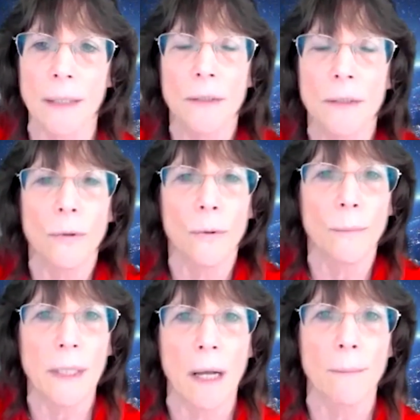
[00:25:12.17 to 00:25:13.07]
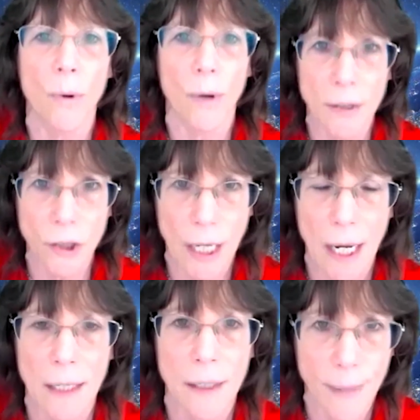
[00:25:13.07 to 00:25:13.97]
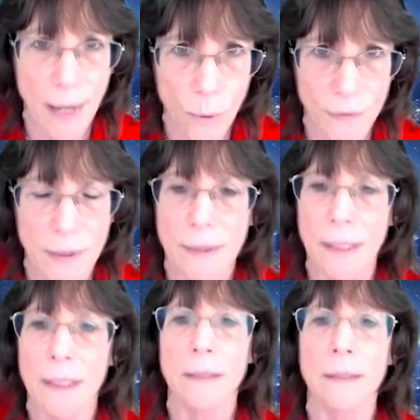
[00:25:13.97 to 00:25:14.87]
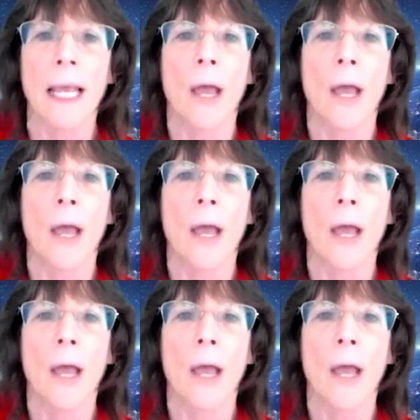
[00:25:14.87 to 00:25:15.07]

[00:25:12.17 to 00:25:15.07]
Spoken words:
to become more educated about what this is,